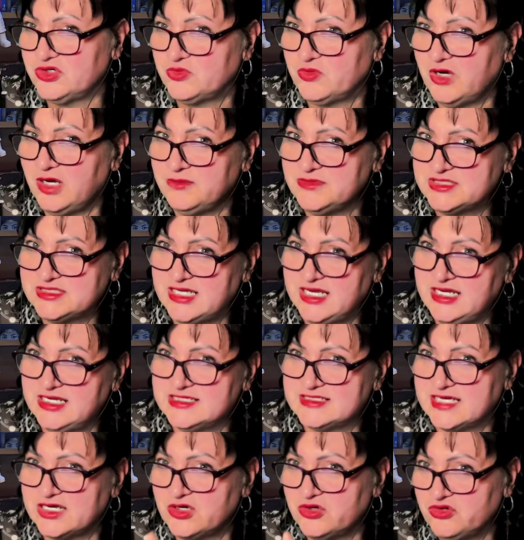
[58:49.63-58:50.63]
What I'm saying
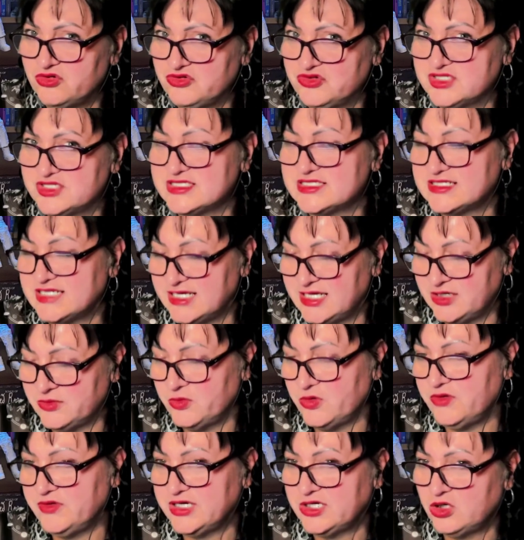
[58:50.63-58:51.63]
is I can understand
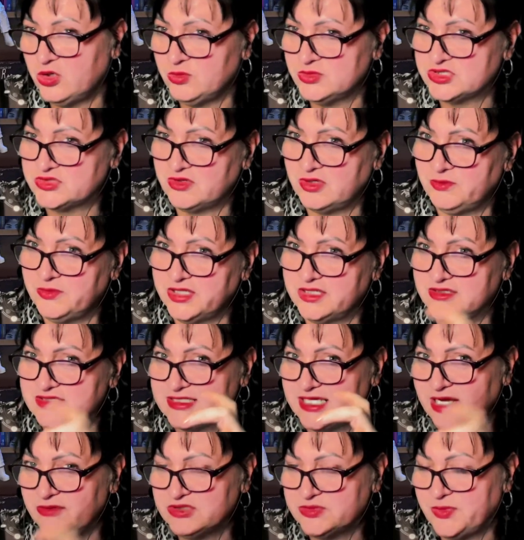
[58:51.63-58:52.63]
where it comes from, because
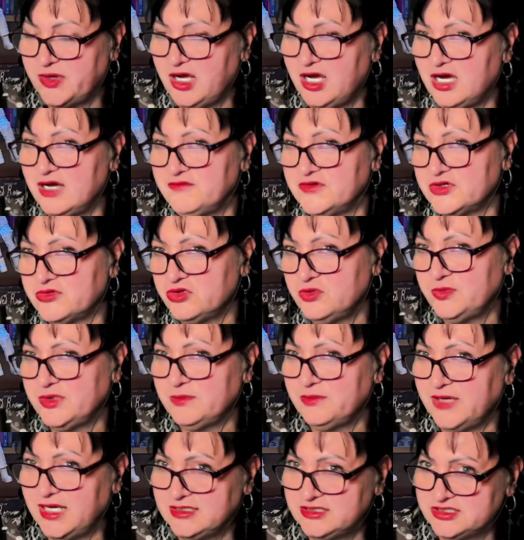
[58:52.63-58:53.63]
I was part of a group
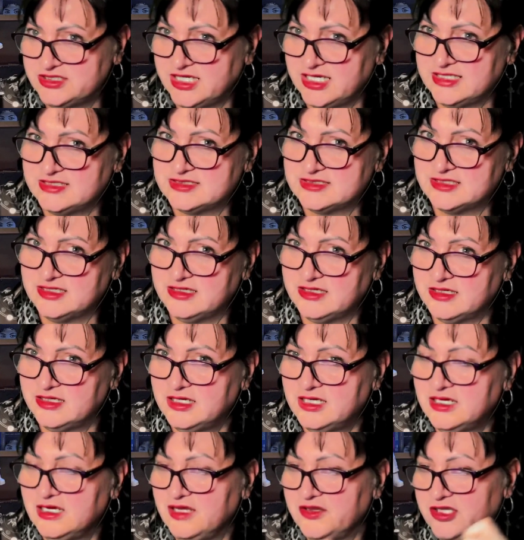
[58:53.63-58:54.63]
in Manchester
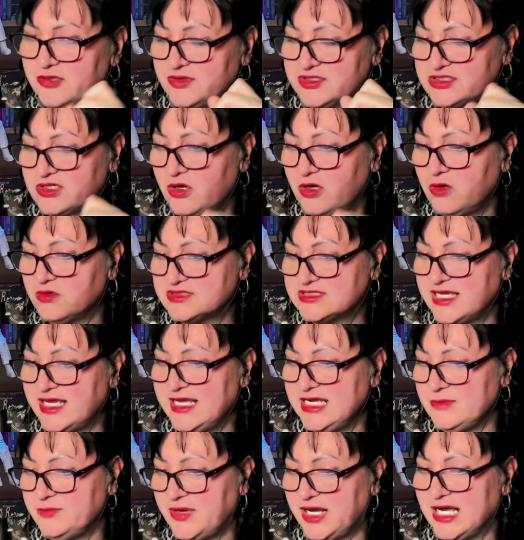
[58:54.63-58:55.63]
that was called
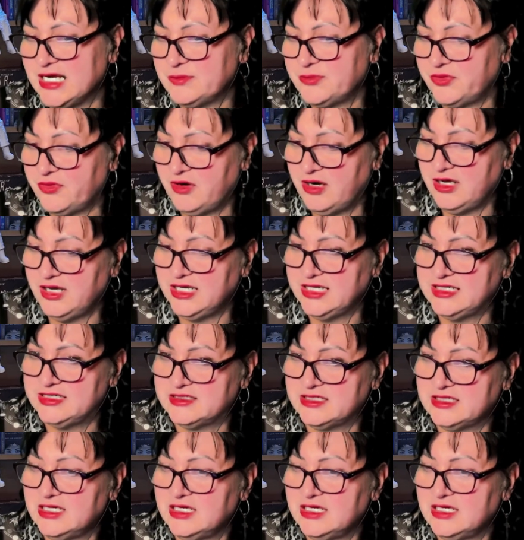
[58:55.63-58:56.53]
Take Back Pride,